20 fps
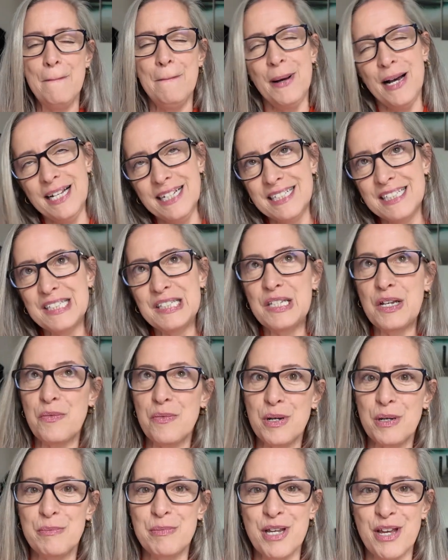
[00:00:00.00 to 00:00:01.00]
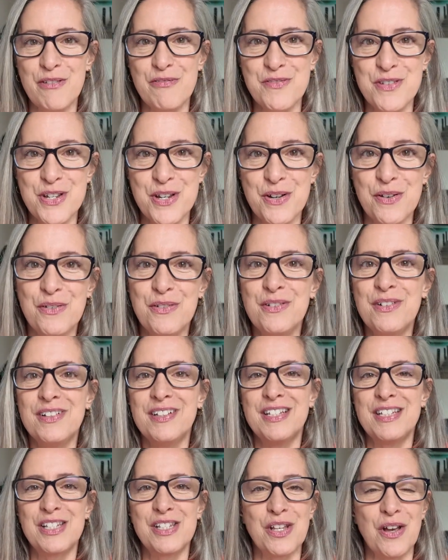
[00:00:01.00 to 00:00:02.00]
but there will be a few,
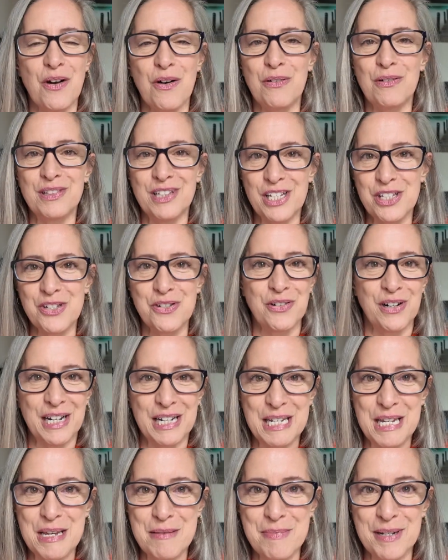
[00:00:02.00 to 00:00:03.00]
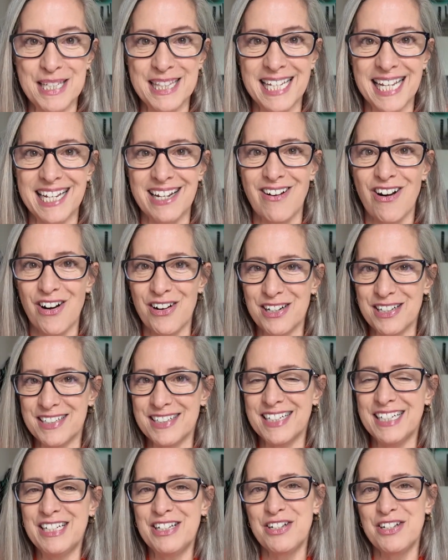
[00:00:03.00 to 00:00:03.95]
so let's try and keep it lighthearted.